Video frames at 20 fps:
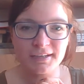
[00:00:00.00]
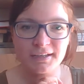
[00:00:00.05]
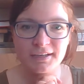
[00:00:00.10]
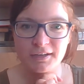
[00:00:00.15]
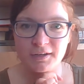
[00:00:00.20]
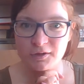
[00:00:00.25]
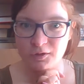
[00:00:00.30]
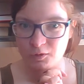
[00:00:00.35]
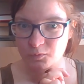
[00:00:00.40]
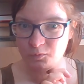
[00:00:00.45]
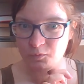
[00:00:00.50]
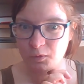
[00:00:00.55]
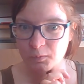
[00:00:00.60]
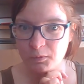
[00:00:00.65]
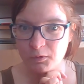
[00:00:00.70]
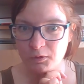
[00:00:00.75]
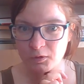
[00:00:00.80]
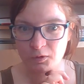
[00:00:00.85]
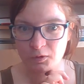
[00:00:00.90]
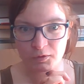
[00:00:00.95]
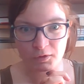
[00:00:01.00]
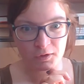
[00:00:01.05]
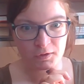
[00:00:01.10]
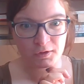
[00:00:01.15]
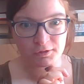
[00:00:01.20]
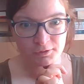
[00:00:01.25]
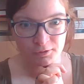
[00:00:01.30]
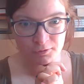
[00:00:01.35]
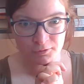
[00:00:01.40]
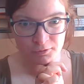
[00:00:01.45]
a non-verbal learning
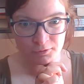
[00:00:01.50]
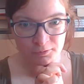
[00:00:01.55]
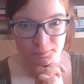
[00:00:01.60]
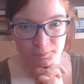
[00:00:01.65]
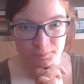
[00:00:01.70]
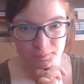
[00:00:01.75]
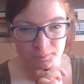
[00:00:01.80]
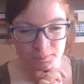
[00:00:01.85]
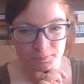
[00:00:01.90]
disorder.